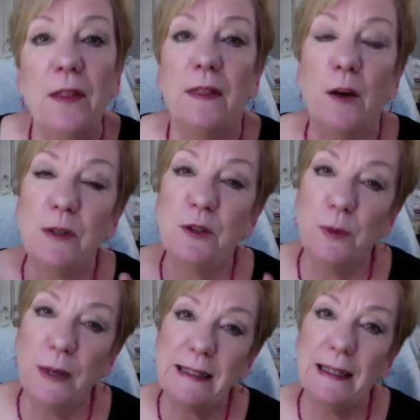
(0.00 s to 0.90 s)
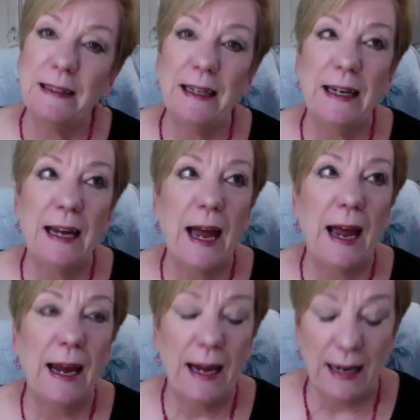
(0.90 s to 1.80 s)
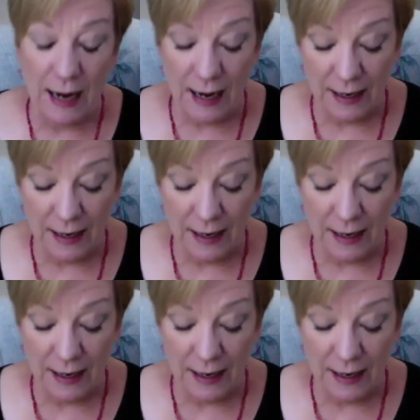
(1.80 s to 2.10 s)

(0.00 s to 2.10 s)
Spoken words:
There was recently a